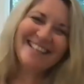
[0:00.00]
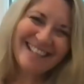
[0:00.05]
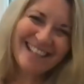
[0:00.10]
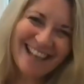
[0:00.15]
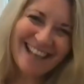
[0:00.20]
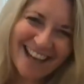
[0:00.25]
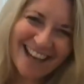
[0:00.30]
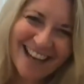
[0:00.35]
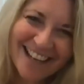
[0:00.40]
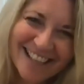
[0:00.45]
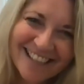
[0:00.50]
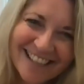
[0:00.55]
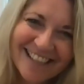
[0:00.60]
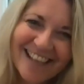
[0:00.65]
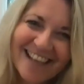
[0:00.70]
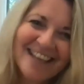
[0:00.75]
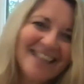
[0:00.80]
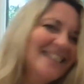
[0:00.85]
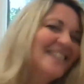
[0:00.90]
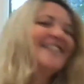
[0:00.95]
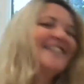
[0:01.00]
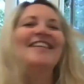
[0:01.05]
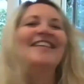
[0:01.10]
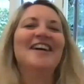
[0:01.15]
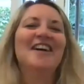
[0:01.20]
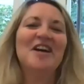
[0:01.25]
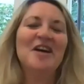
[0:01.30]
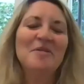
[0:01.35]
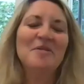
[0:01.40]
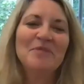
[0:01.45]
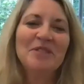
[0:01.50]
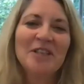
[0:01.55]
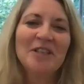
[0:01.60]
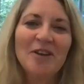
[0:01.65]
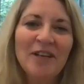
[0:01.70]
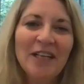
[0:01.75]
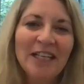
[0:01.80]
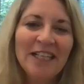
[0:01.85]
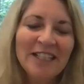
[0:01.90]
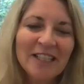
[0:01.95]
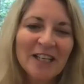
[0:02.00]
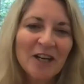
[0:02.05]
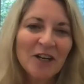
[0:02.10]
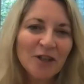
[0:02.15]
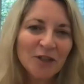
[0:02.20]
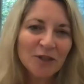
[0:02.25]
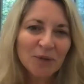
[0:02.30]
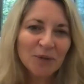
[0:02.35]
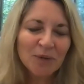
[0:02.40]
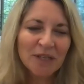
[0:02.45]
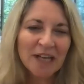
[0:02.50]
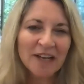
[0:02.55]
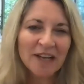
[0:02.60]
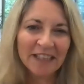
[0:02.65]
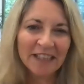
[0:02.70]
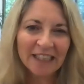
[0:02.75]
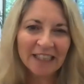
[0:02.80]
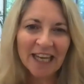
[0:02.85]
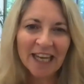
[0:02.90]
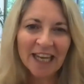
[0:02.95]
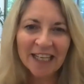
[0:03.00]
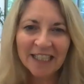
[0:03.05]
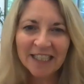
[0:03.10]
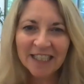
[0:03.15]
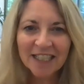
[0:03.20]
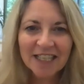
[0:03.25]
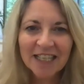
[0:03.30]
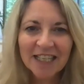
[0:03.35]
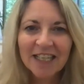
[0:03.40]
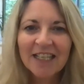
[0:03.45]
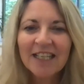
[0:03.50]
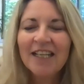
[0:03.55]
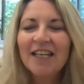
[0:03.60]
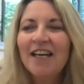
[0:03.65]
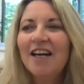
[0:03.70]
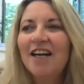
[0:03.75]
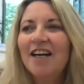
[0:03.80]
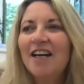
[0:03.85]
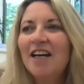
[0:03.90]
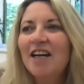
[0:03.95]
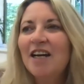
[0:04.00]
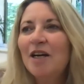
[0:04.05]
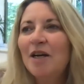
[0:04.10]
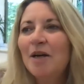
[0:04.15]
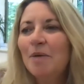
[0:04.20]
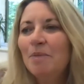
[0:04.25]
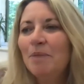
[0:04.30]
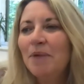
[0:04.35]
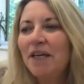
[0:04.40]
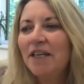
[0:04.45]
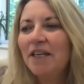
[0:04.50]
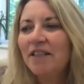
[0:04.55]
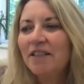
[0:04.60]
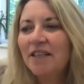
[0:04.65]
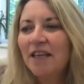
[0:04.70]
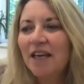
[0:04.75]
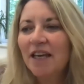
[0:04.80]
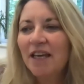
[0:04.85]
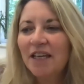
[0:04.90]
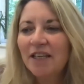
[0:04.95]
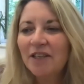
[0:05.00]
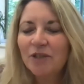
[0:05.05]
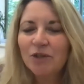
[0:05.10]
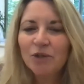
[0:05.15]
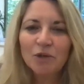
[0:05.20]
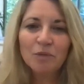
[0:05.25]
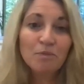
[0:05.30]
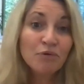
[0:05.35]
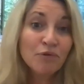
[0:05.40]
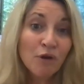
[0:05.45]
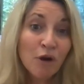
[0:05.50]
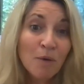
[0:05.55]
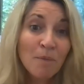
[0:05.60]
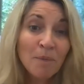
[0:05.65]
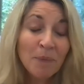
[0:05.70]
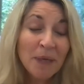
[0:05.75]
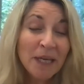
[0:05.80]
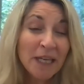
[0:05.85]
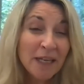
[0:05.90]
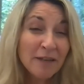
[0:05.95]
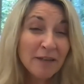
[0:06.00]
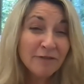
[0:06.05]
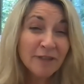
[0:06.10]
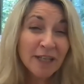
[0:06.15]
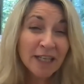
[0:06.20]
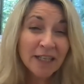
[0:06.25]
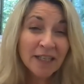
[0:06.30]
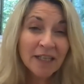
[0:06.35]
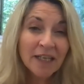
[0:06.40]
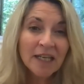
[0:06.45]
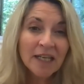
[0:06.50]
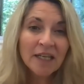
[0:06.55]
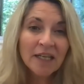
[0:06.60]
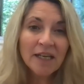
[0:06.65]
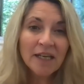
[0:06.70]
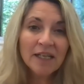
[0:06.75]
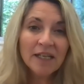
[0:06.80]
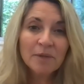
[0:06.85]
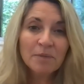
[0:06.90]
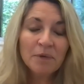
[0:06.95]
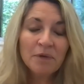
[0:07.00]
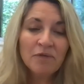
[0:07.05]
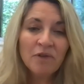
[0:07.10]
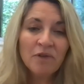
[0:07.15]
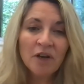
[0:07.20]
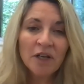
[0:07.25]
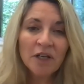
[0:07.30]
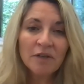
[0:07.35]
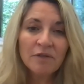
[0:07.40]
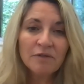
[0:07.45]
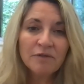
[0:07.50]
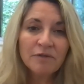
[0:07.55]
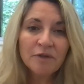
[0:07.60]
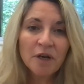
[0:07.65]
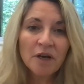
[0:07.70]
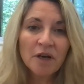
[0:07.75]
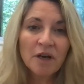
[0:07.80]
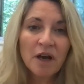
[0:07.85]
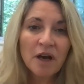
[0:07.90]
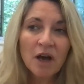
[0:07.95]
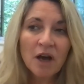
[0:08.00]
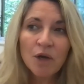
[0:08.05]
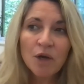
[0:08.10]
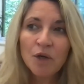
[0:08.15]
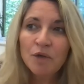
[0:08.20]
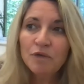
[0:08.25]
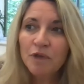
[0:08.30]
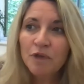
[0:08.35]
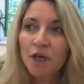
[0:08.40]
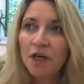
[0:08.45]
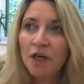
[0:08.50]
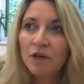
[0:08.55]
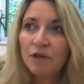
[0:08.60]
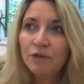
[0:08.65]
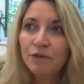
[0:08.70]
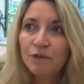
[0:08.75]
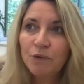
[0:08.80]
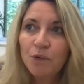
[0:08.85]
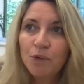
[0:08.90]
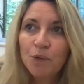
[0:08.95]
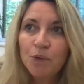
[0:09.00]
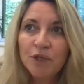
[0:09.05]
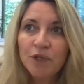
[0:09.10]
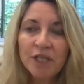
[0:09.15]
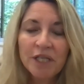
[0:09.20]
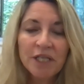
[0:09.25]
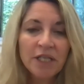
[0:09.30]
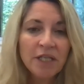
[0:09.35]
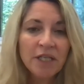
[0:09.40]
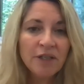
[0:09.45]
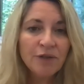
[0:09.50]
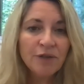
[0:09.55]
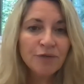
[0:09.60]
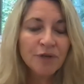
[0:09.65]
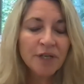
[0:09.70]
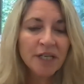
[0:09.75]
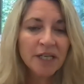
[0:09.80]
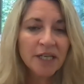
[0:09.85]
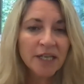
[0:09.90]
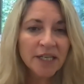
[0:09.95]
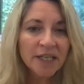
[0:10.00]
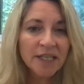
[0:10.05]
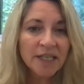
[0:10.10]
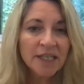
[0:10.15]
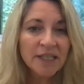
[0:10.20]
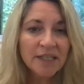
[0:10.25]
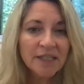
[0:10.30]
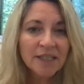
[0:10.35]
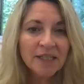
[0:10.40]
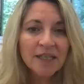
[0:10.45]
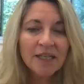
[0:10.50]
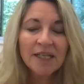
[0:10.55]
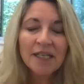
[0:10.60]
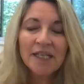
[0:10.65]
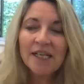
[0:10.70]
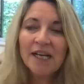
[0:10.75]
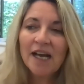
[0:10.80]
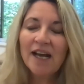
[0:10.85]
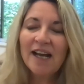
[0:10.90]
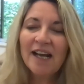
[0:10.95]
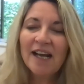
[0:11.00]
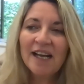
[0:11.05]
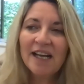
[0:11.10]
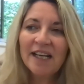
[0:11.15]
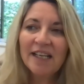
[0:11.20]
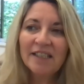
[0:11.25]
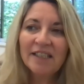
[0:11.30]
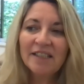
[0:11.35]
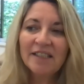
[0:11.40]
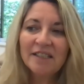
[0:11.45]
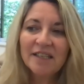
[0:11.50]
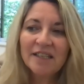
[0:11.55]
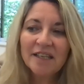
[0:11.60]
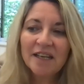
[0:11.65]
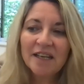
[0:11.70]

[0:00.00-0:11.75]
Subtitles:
yes. So Leeds Castle down in Kent. It's a sort of prom evening. It's been running for over 43 years. And